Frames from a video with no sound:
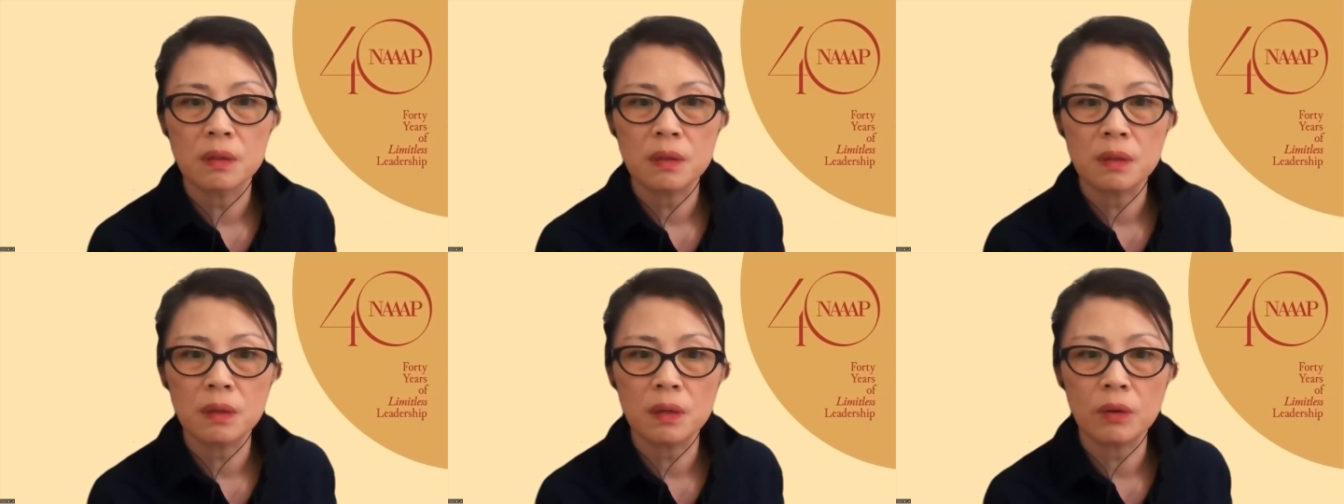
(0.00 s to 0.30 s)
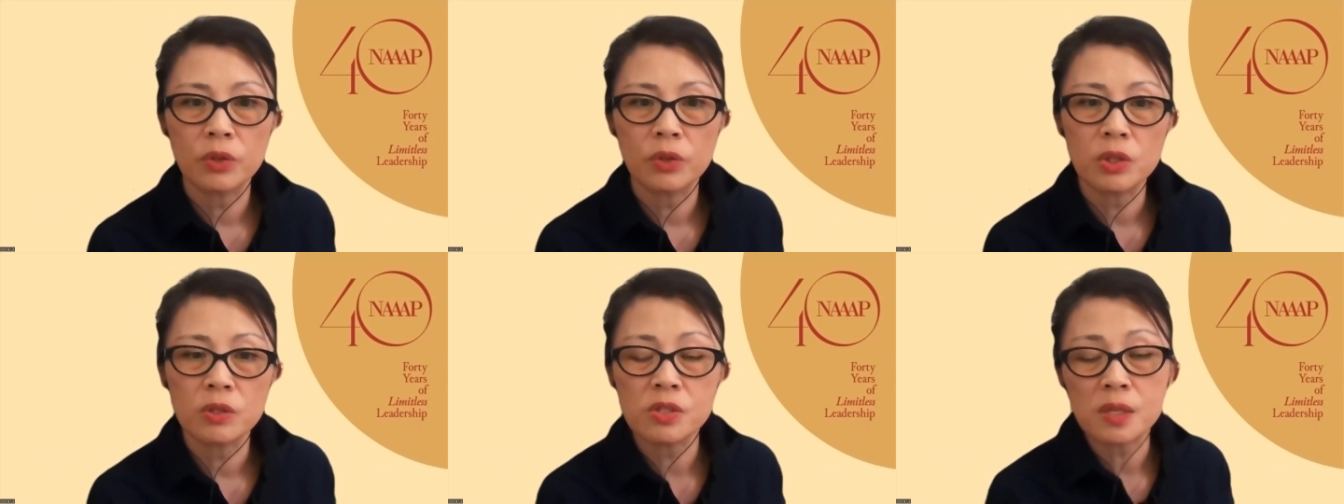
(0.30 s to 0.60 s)

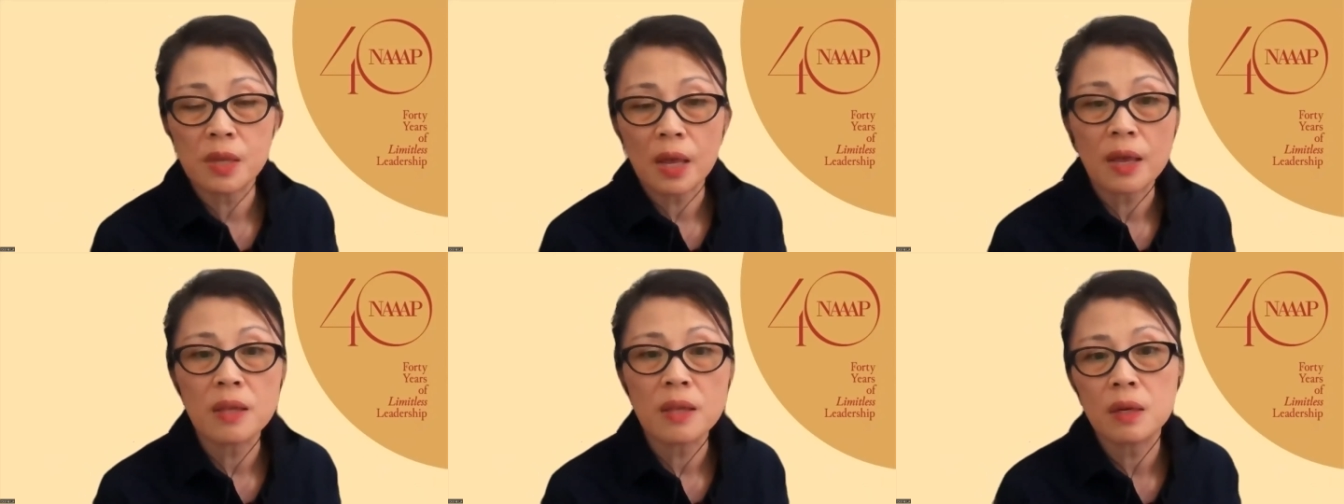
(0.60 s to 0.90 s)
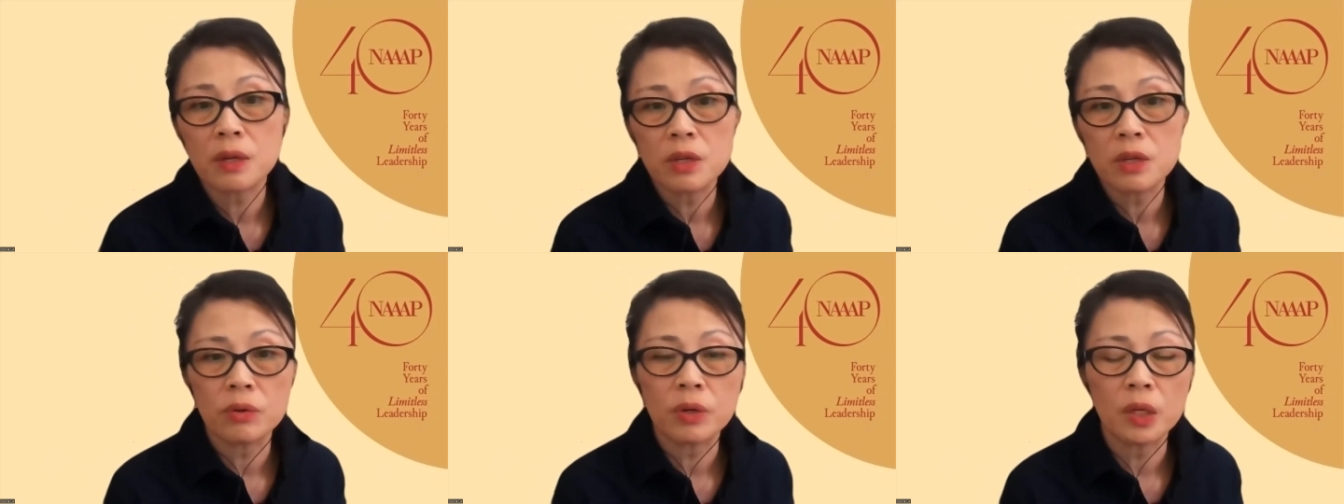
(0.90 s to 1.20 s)
You say
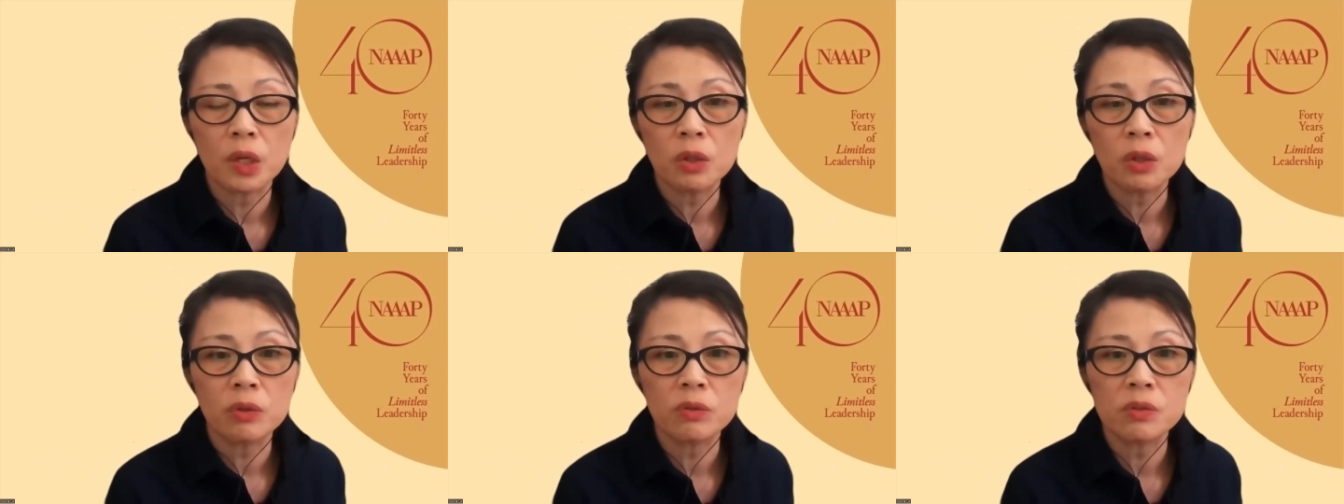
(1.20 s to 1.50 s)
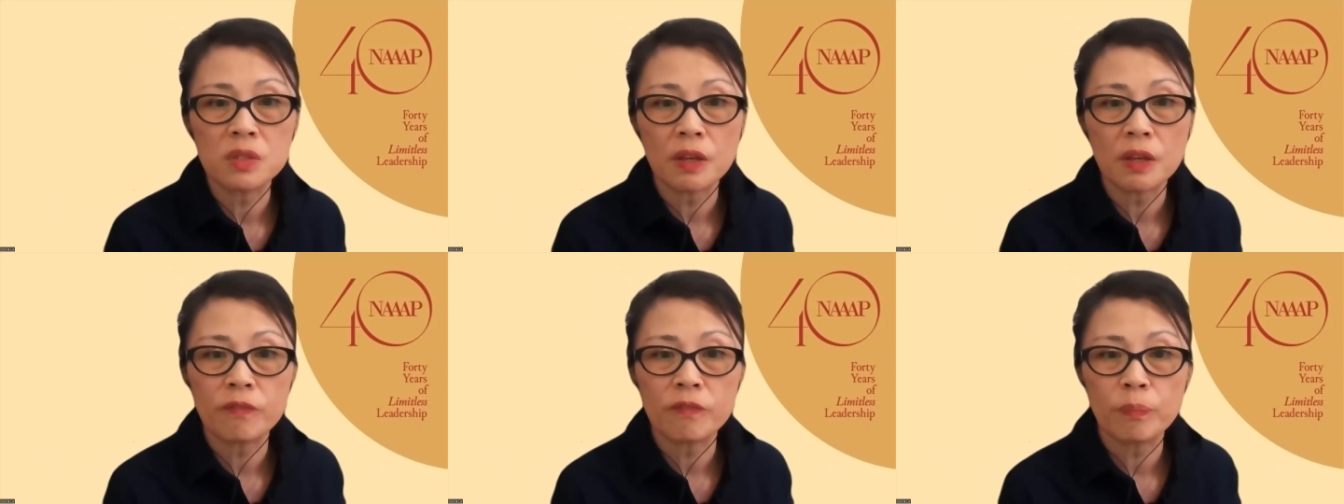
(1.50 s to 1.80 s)
that you're
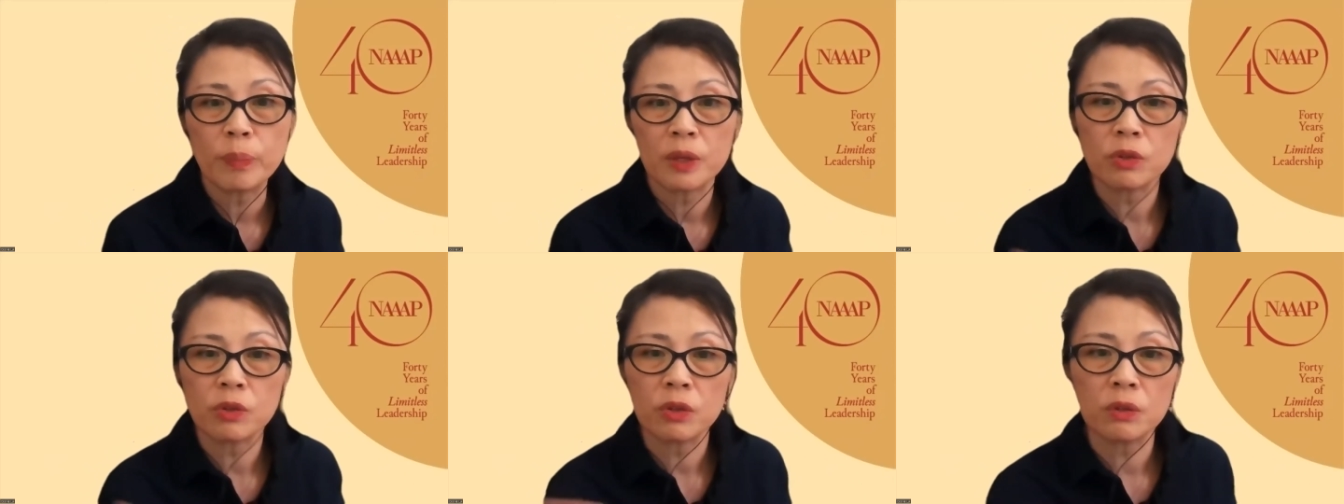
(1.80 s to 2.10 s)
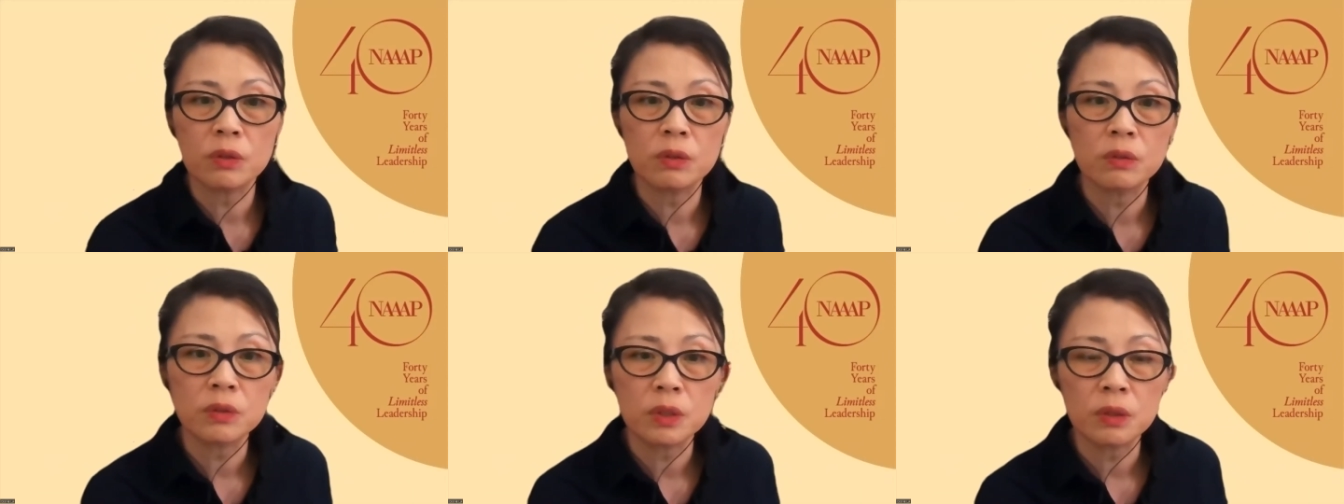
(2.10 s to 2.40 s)
inclusive, but
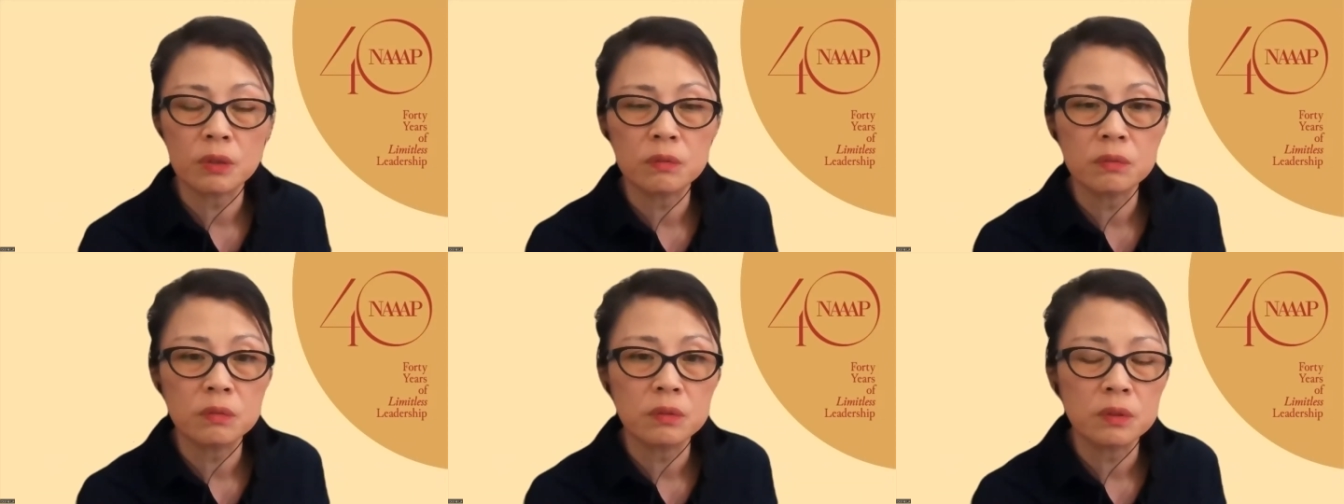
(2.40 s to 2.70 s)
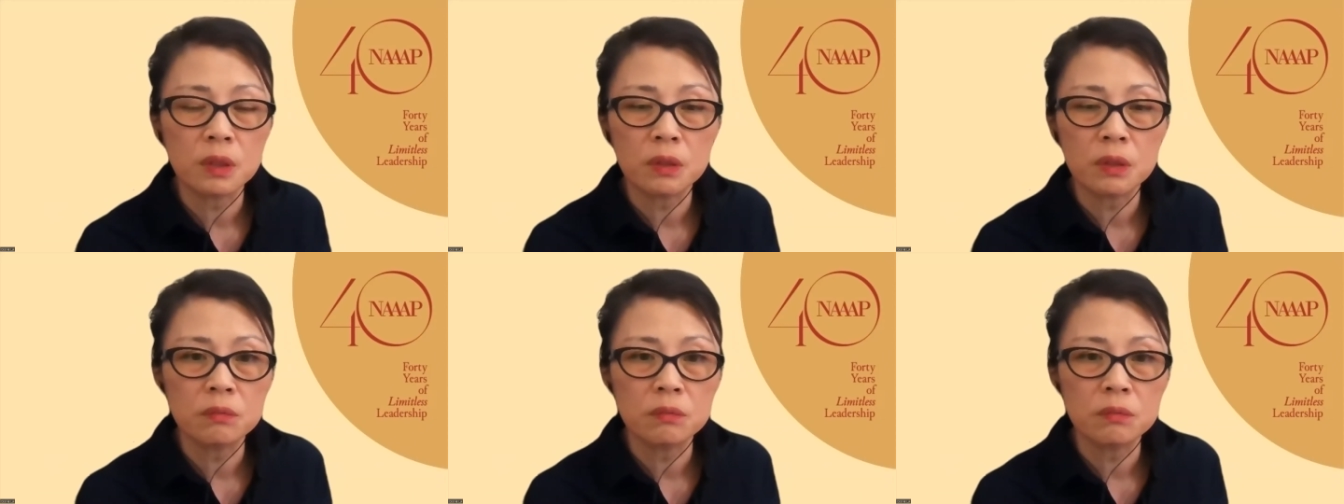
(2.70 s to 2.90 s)
you